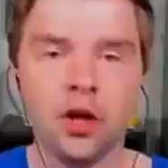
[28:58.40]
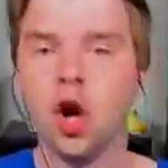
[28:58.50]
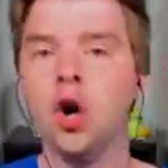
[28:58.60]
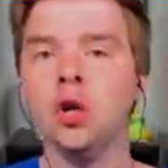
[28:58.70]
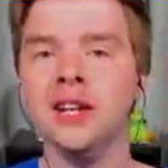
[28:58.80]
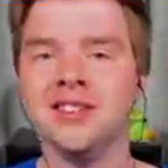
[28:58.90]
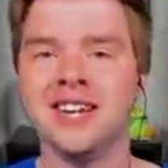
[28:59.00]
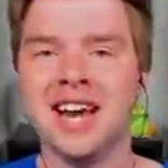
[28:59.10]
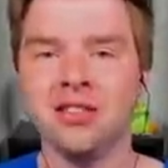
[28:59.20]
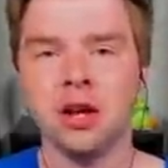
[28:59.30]
The goal is
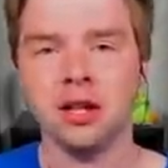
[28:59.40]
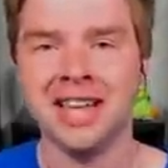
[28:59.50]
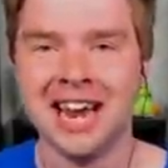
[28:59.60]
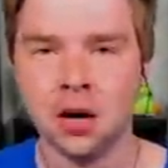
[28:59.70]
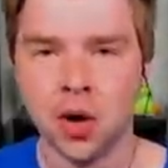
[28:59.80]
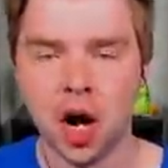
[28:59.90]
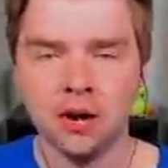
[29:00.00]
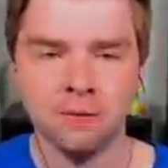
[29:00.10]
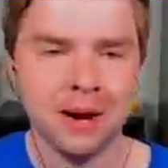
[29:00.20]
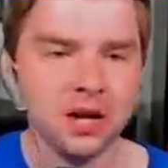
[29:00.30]
to get the
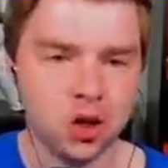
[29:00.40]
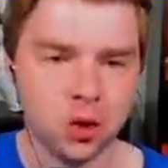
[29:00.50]
Lairon of my